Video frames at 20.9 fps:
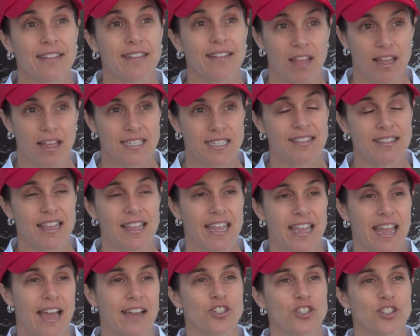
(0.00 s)
In London,
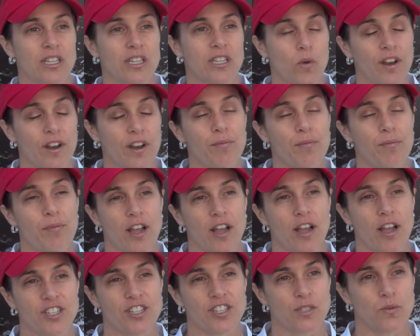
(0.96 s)
they actually, one of the
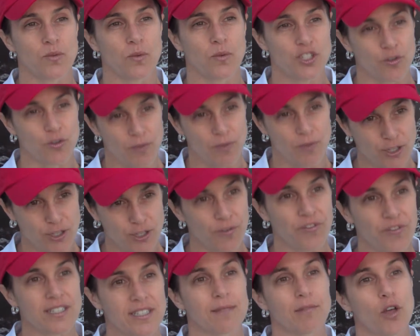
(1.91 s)
projects was to
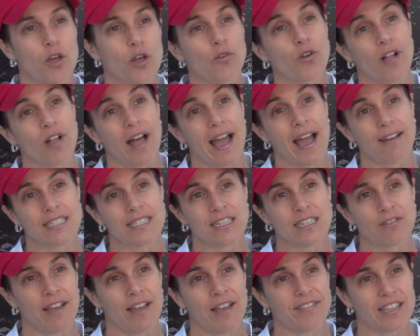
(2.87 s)
retrofit some local
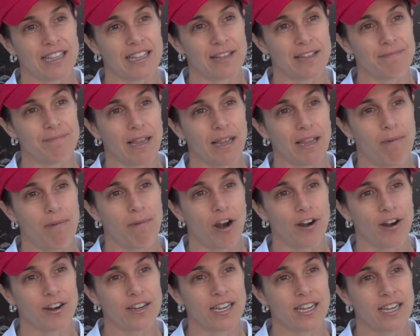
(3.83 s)
housing around the Olympic
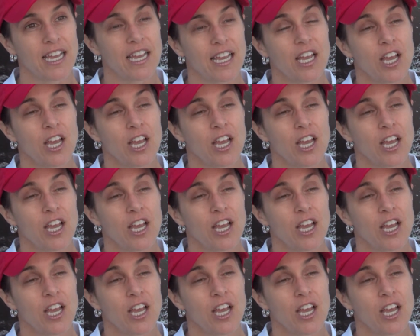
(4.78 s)
Park,